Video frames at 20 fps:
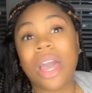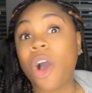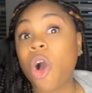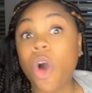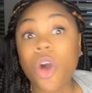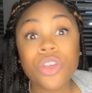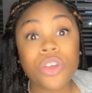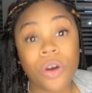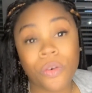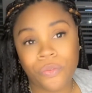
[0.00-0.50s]

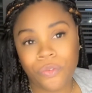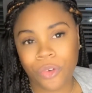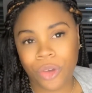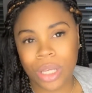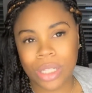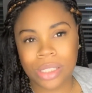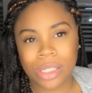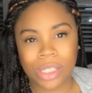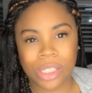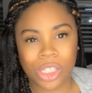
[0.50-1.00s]
all your
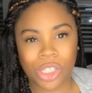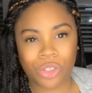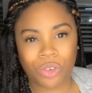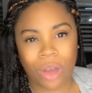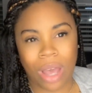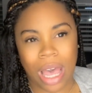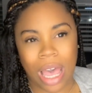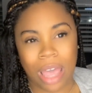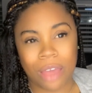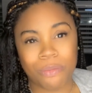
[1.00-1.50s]
friends to
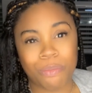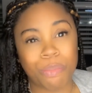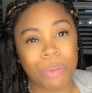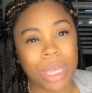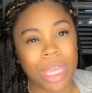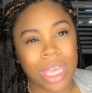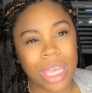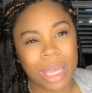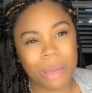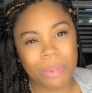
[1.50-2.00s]
subscribe,
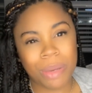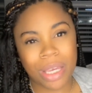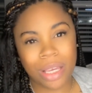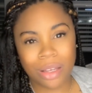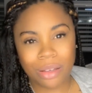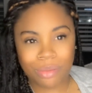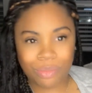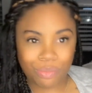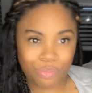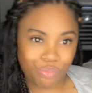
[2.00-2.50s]
baby.